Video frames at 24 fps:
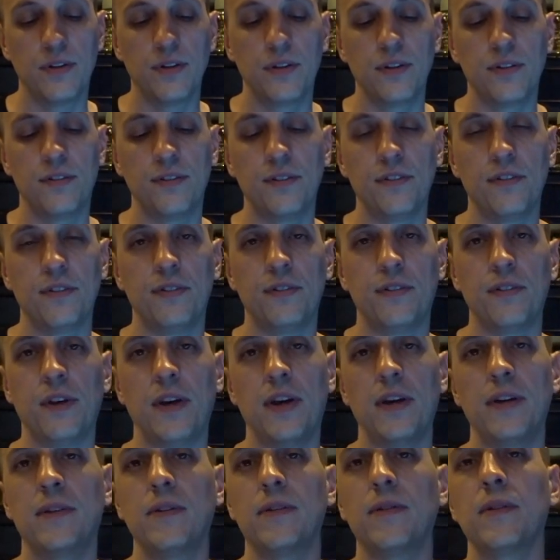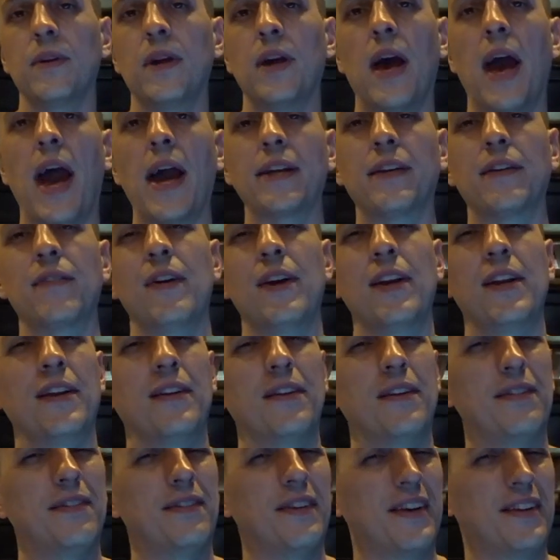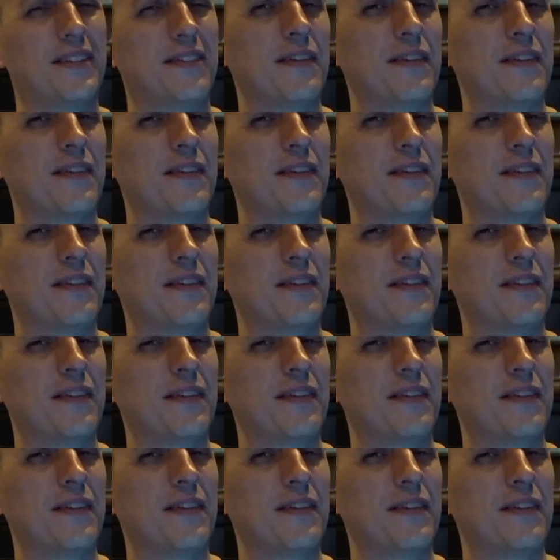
this is activating this like